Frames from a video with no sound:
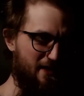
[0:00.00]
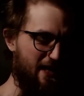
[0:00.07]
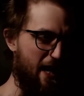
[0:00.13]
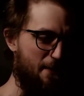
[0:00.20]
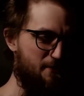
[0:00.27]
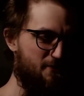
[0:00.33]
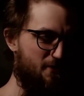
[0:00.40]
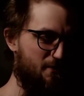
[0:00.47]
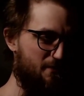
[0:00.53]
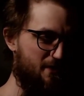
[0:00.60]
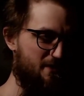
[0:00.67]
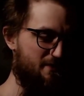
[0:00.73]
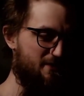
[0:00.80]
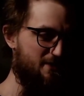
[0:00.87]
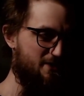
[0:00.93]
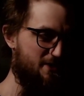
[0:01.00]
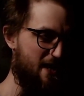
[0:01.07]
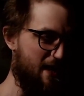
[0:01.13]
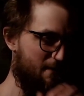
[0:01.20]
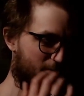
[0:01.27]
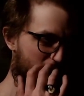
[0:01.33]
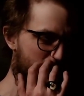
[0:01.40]
apps from the
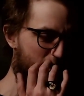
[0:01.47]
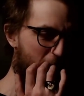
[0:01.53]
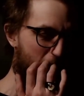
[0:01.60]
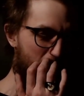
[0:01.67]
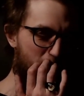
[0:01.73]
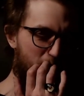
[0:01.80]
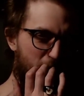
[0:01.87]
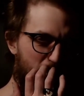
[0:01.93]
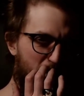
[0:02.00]
same repos.